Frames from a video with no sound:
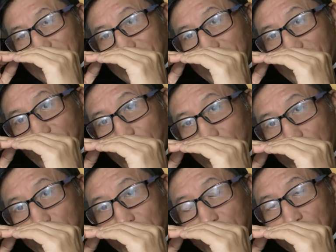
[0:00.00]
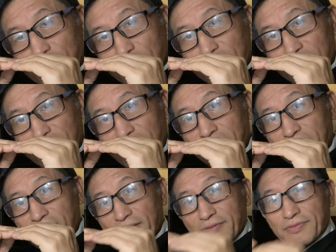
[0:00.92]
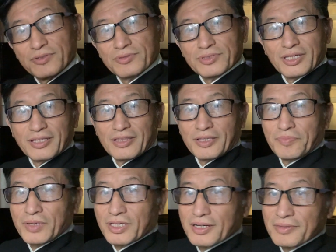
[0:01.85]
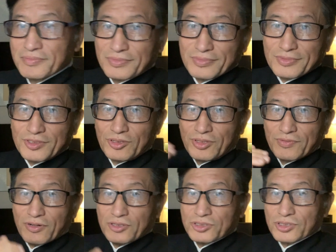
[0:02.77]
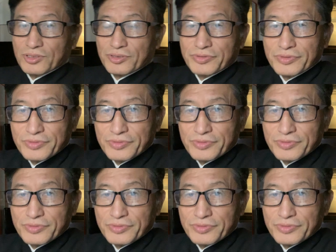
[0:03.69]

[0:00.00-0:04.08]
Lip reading: They all reach to the same level and they become universal.